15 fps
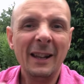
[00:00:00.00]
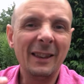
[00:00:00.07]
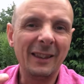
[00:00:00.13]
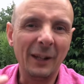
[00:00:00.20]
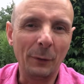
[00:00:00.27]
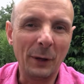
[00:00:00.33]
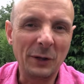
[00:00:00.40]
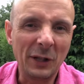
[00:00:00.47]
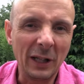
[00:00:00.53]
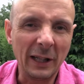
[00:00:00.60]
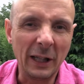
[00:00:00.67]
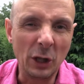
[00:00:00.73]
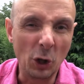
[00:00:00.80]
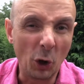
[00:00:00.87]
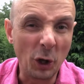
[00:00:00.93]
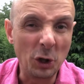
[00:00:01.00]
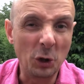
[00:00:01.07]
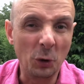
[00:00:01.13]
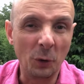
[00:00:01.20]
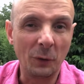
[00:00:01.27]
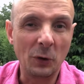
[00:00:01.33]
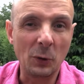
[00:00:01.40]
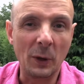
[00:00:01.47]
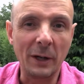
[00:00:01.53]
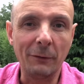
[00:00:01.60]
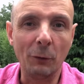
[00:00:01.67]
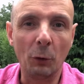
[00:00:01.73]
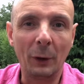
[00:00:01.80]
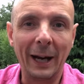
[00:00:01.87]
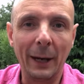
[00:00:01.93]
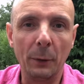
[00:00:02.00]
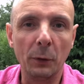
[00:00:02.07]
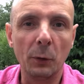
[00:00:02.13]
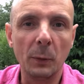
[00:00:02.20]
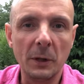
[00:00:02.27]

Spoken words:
theoretically you're not insured for 24 hours,